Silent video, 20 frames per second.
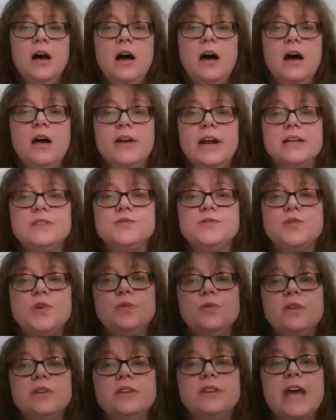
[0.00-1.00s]
All right,
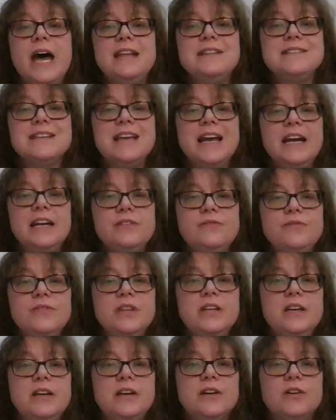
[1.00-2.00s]
so that's kind of
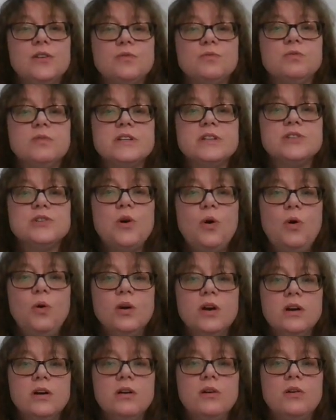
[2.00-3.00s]
the
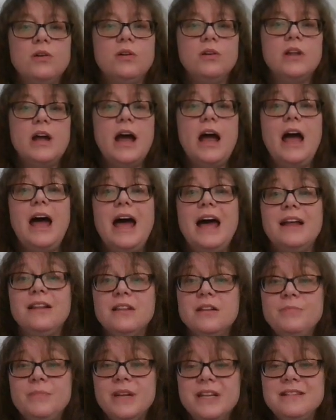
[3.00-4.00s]
rhetorical
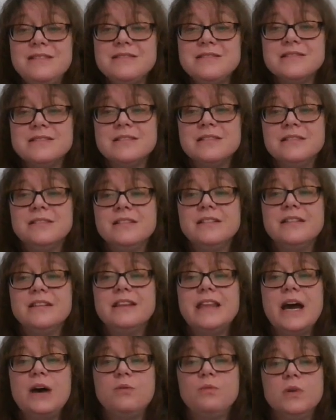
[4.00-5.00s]
elements
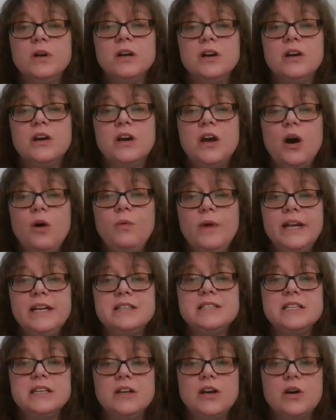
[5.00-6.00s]
that we're
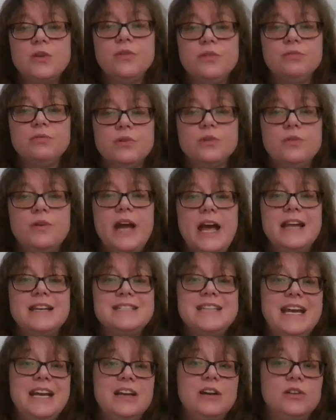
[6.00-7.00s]
going to go through
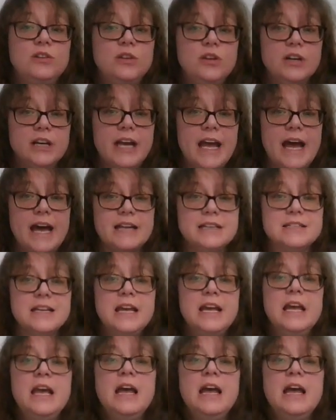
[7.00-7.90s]
and take a look at.